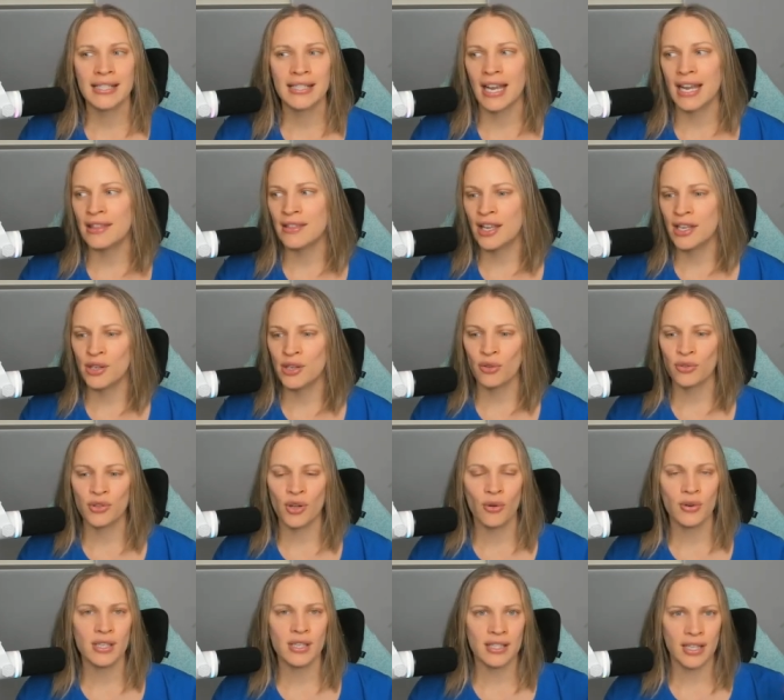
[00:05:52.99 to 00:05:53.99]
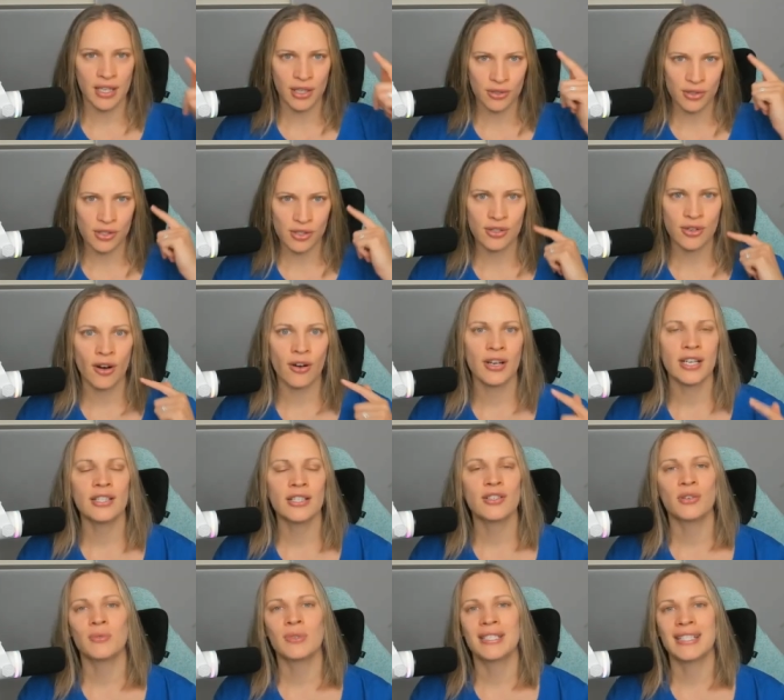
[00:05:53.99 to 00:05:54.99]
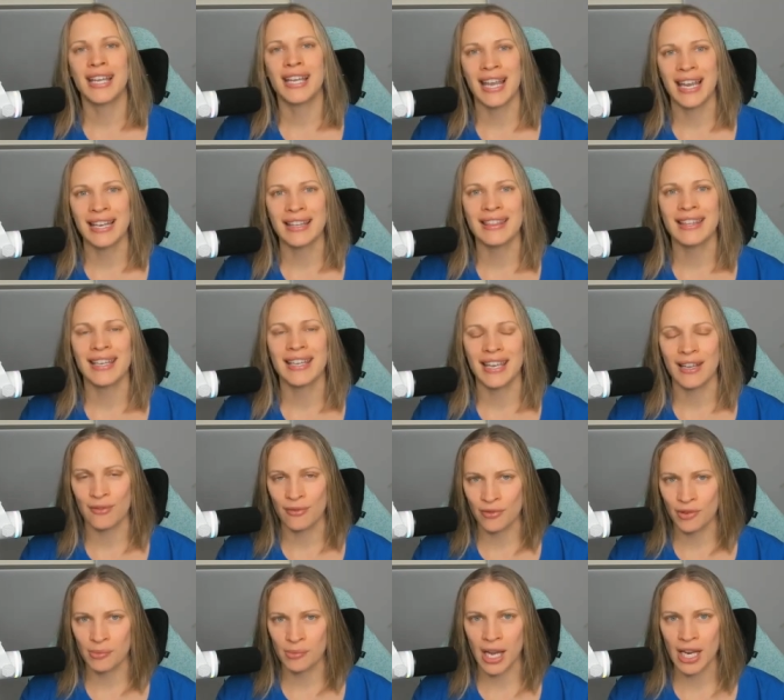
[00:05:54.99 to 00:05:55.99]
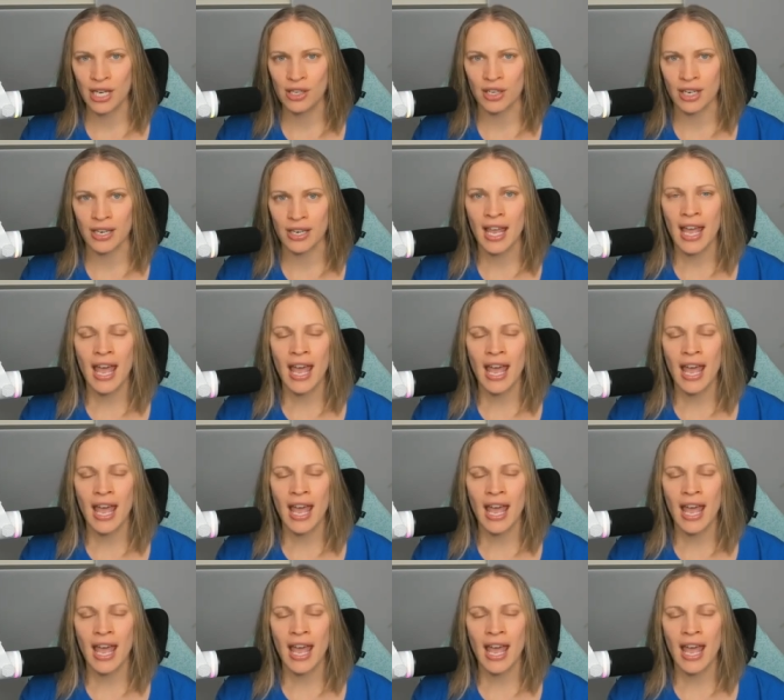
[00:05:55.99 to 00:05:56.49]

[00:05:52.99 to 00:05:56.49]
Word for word: And then you'll notice that you're starting to retain the information.